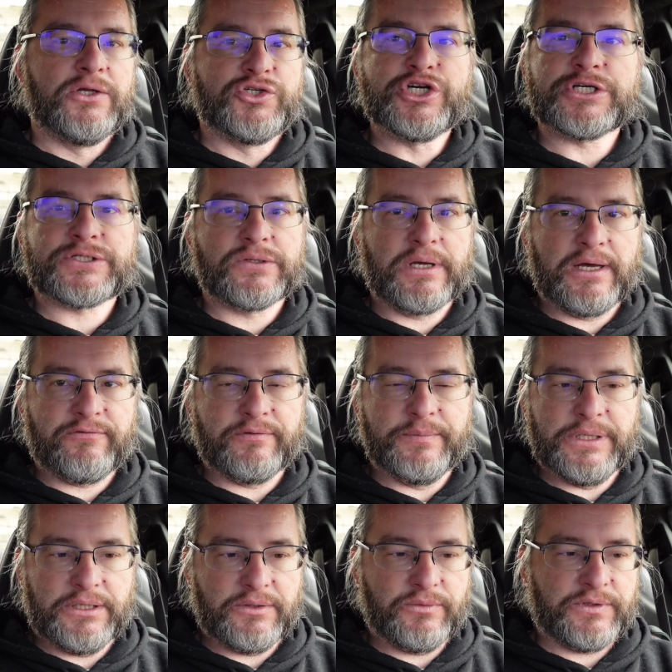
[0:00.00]
just to get
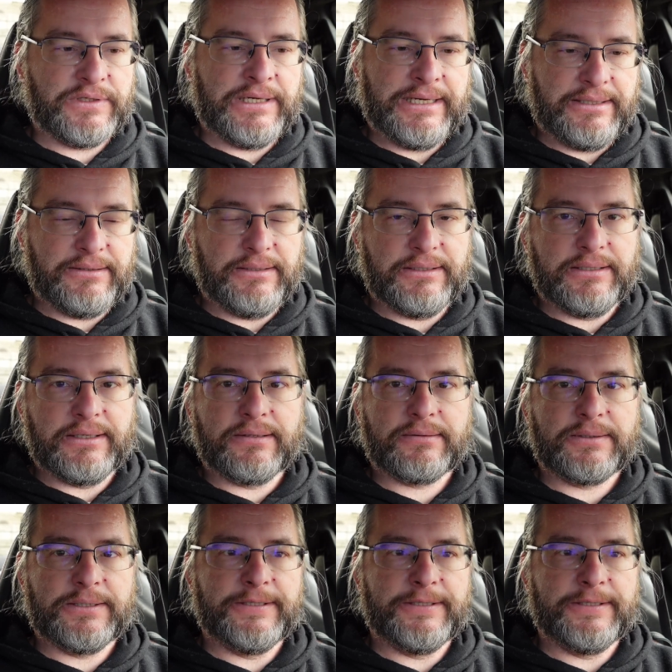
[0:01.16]
familiar with the handling.